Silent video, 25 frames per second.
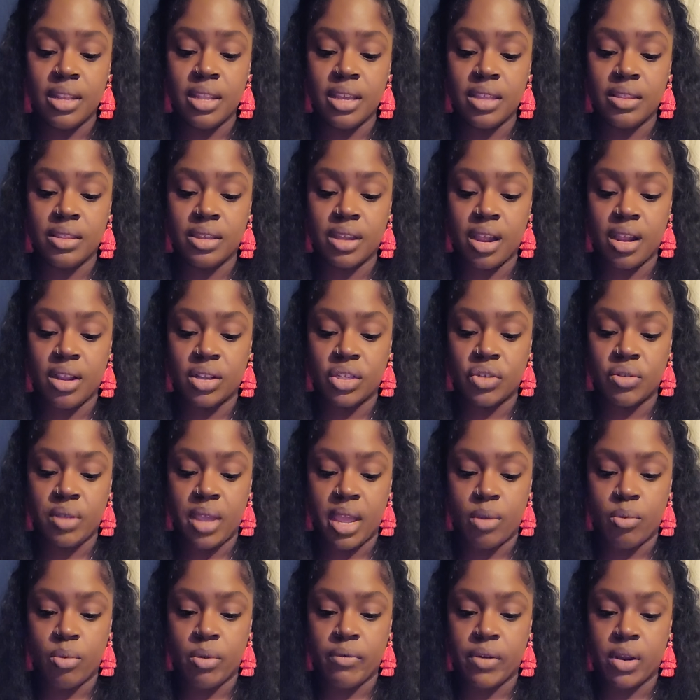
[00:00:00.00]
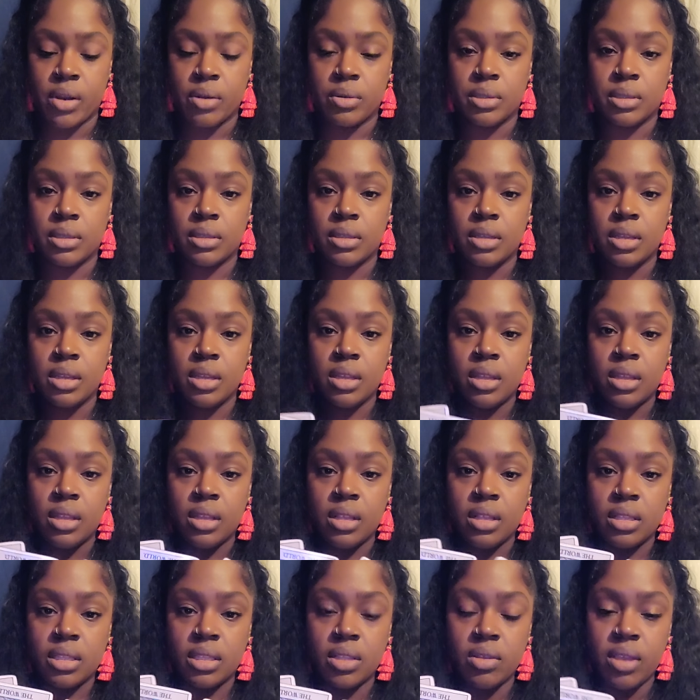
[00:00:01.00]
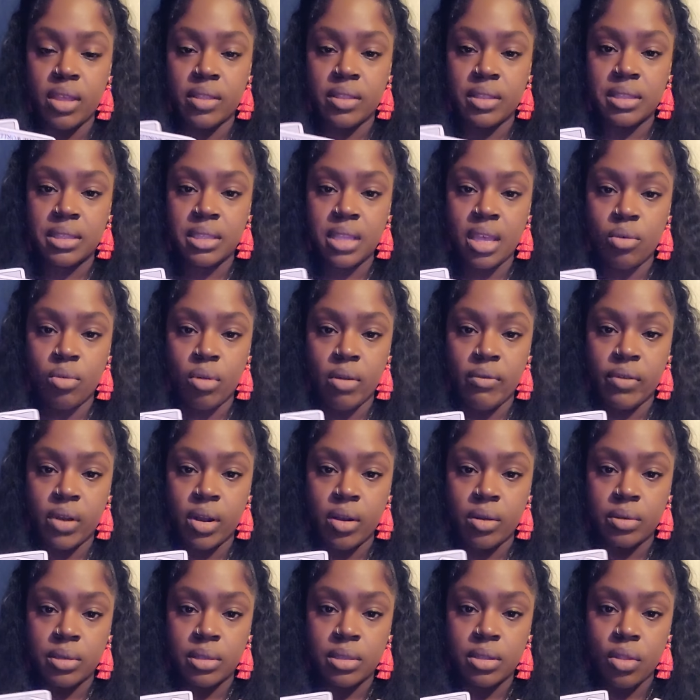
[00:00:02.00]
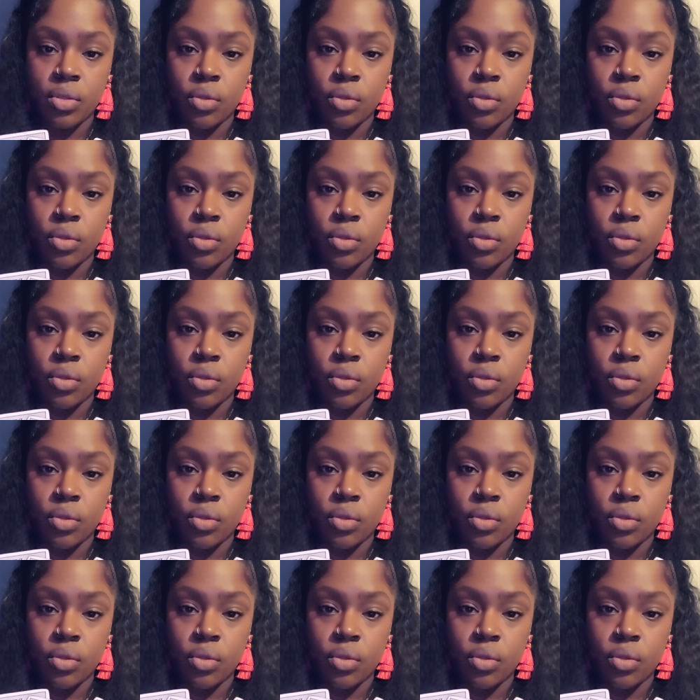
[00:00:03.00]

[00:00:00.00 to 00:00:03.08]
Look at the cards you got in reverse. So you got the Sun reverse,